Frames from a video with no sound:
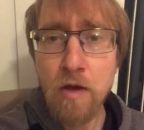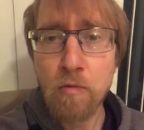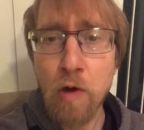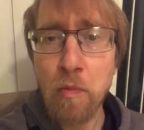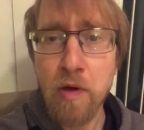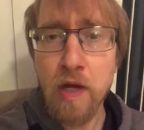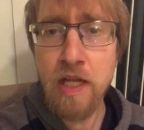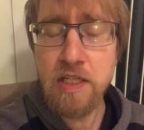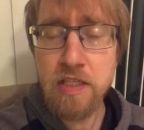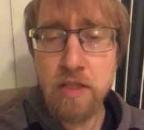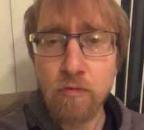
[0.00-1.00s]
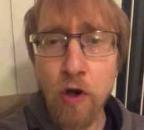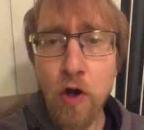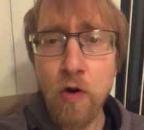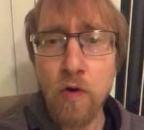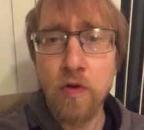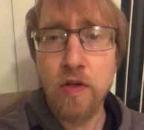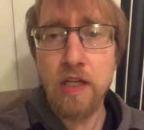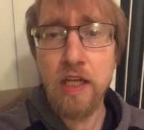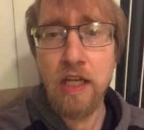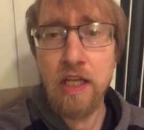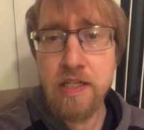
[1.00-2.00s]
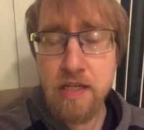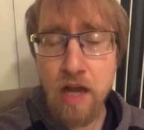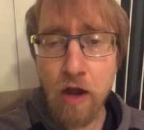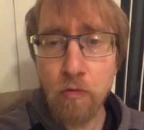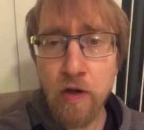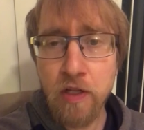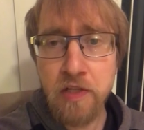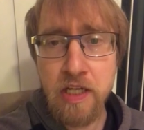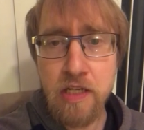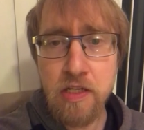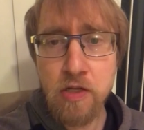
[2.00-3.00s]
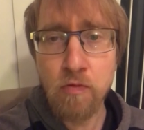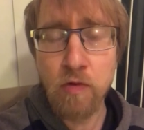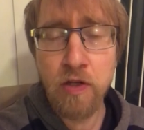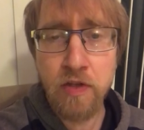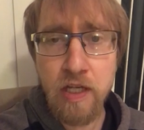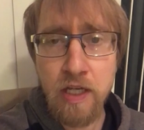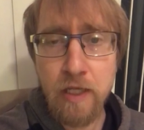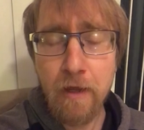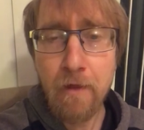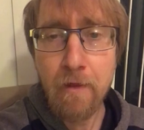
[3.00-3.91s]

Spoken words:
rubber hits the road, he's not willing to really